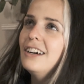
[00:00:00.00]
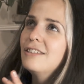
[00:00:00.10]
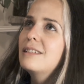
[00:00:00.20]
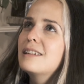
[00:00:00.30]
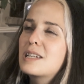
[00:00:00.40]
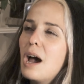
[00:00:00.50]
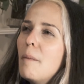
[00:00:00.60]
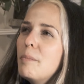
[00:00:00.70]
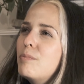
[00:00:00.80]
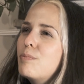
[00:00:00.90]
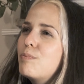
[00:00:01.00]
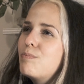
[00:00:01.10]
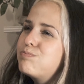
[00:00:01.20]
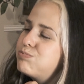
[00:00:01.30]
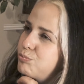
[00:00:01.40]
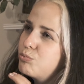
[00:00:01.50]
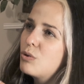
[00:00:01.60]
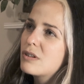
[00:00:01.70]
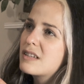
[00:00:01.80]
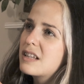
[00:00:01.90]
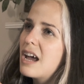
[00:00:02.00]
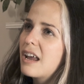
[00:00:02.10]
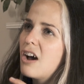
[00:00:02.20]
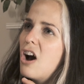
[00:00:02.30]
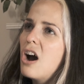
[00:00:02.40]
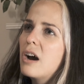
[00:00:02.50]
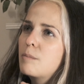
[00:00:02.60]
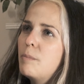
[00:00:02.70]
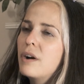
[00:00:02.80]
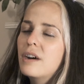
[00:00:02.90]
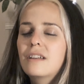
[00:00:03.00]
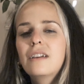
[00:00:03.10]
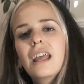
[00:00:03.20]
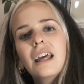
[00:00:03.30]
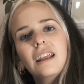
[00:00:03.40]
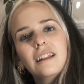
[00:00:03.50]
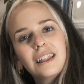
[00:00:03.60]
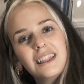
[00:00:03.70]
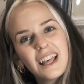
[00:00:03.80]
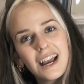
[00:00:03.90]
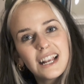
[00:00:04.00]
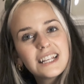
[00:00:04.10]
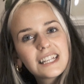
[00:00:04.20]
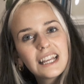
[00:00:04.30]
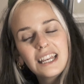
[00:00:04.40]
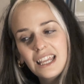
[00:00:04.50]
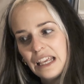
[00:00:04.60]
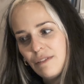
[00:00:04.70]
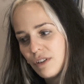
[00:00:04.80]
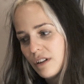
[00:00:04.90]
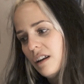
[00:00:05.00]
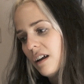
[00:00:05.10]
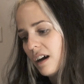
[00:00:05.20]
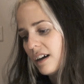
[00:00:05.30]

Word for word: know, the top was like a hard part to get it nice and even.